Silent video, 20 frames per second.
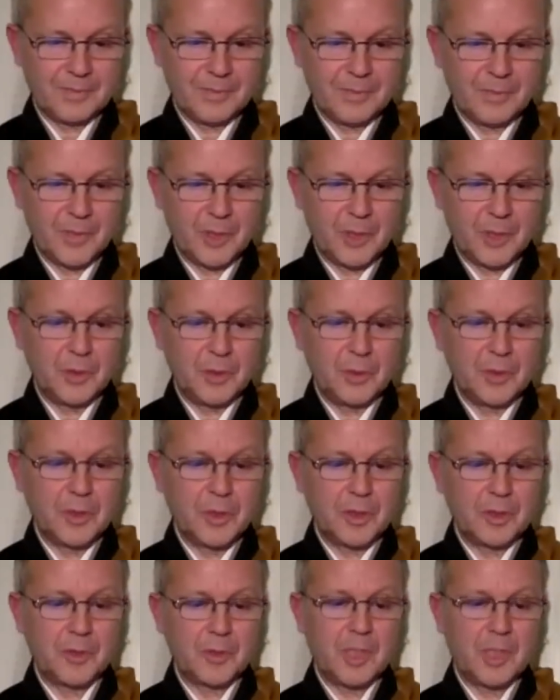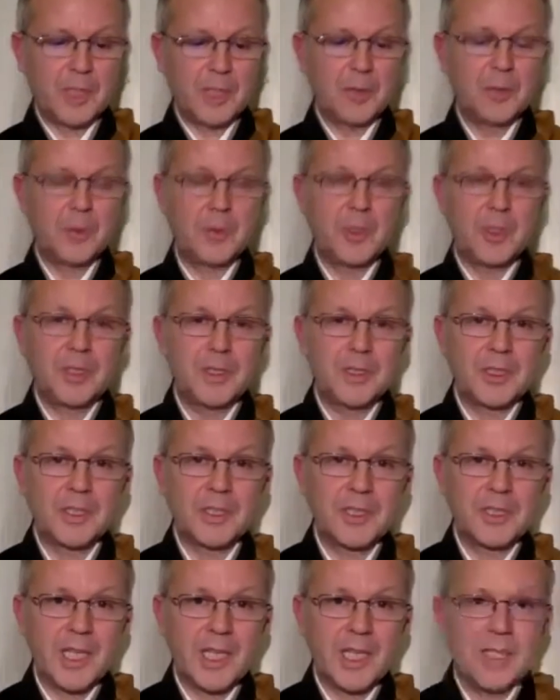But do not try to
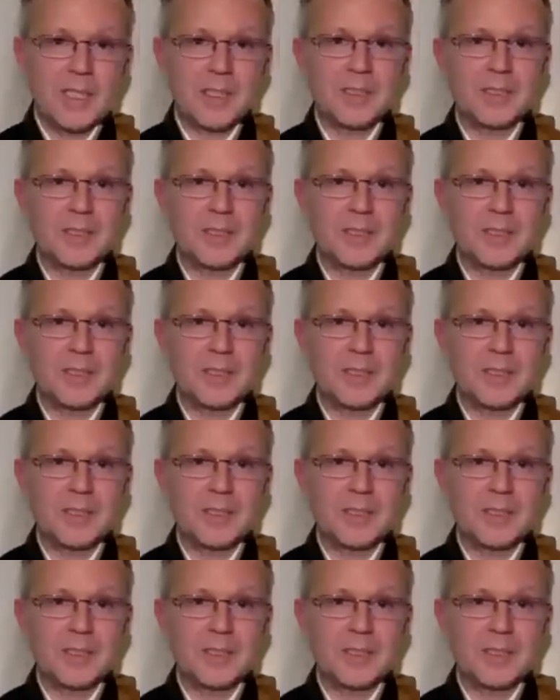understand.